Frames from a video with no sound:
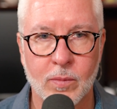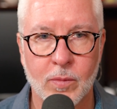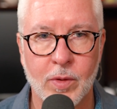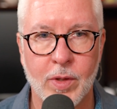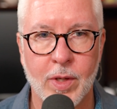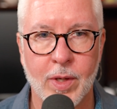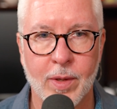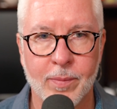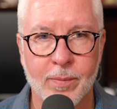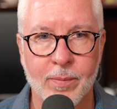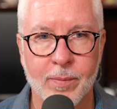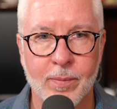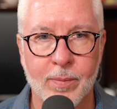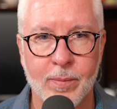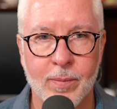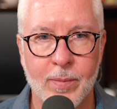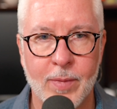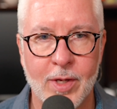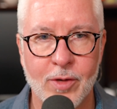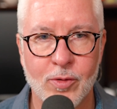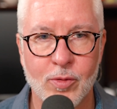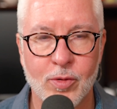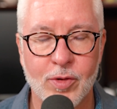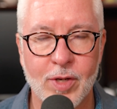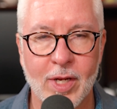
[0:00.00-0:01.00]
Yeah.
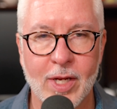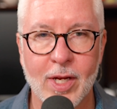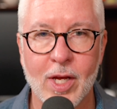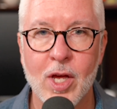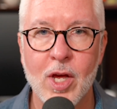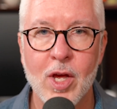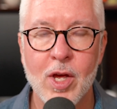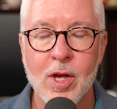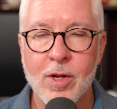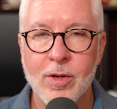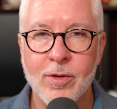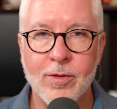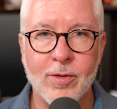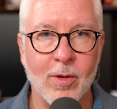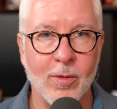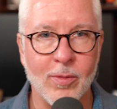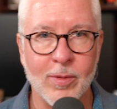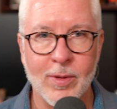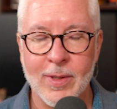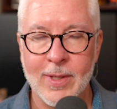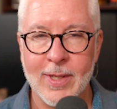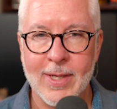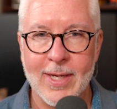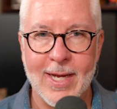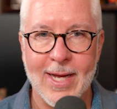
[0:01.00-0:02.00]
Interesting.
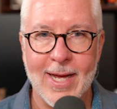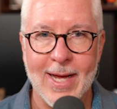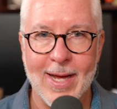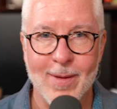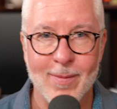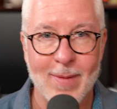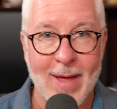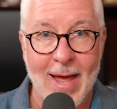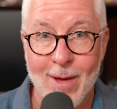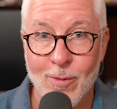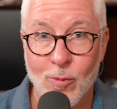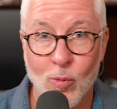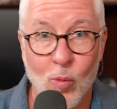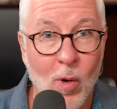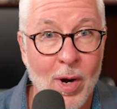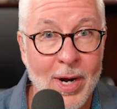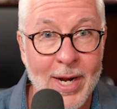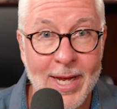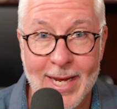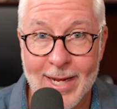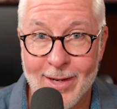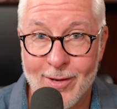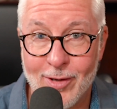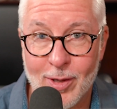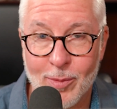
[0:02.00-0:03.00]
So I want
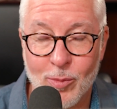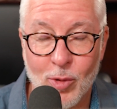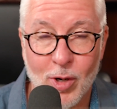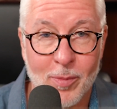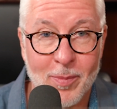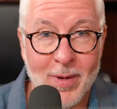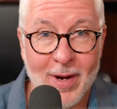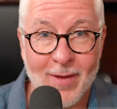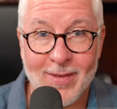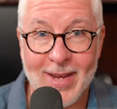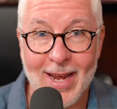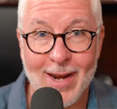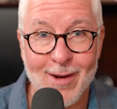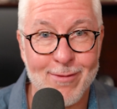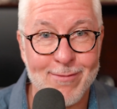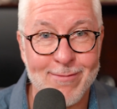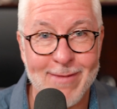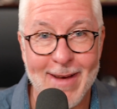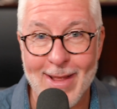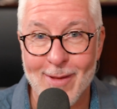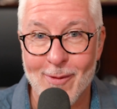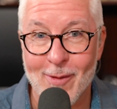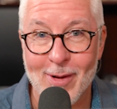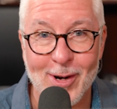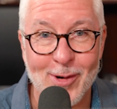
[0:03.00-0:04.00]
to get to your book, but I've got a
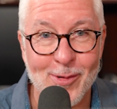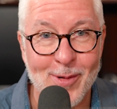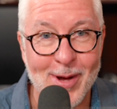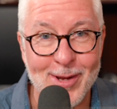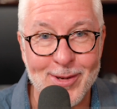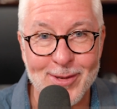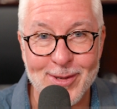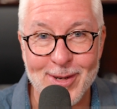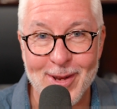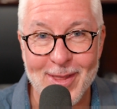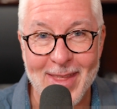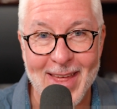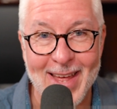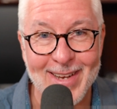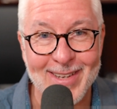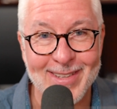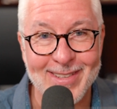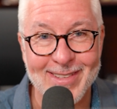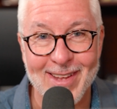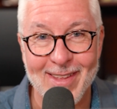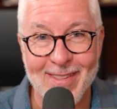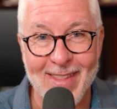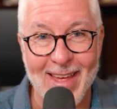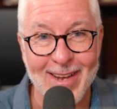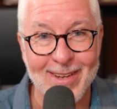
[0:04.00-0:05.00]
follow-on question to
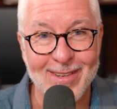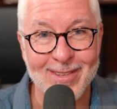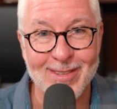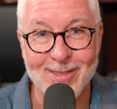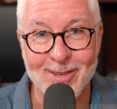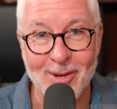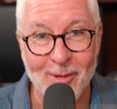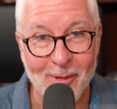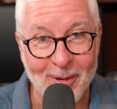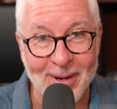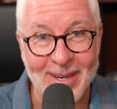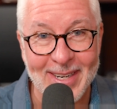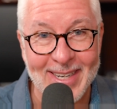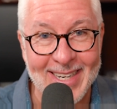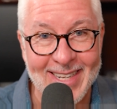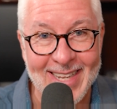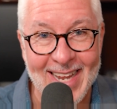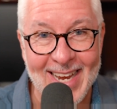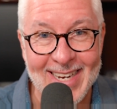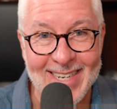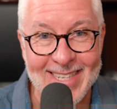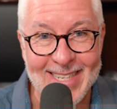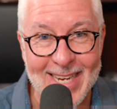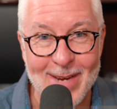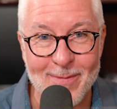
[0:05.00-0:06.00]
that story,
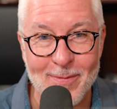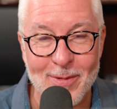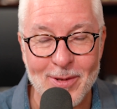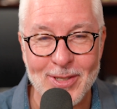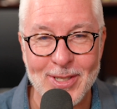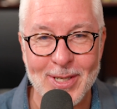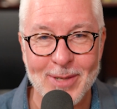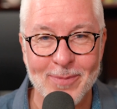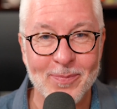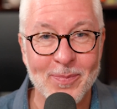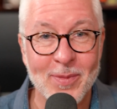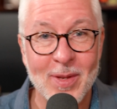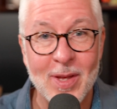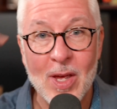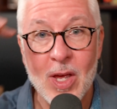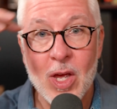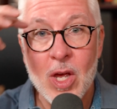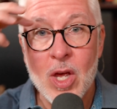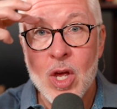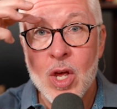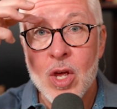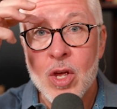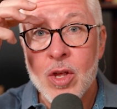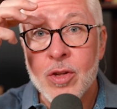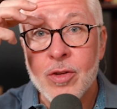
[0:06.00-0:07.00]
that example, Jim.
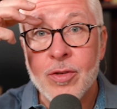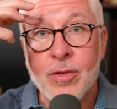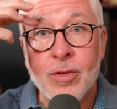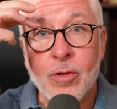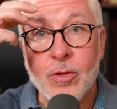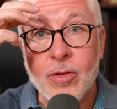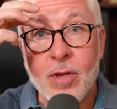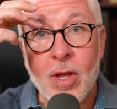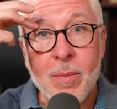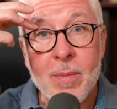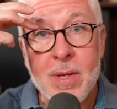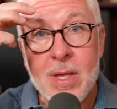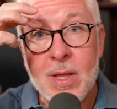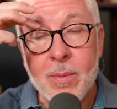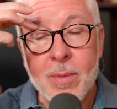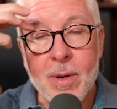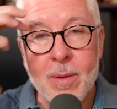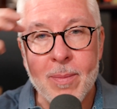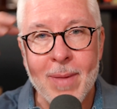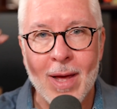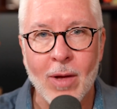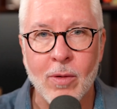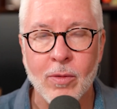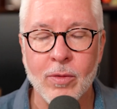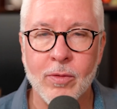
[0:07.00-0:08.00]
So tell me a little bit
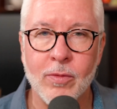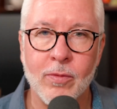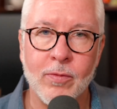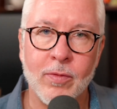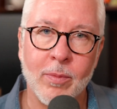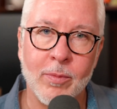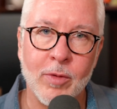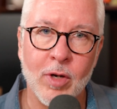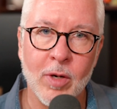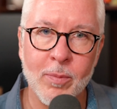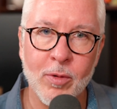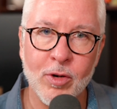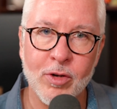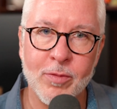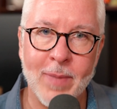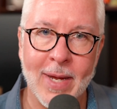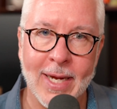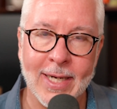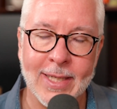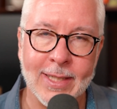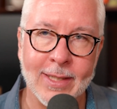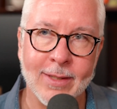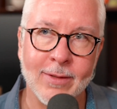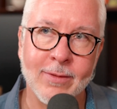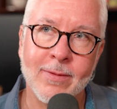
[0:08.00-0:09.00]
about, from your
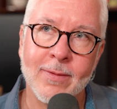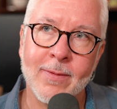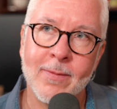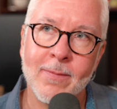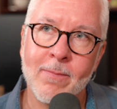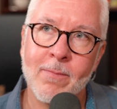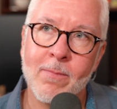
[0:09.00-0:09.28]
perspective,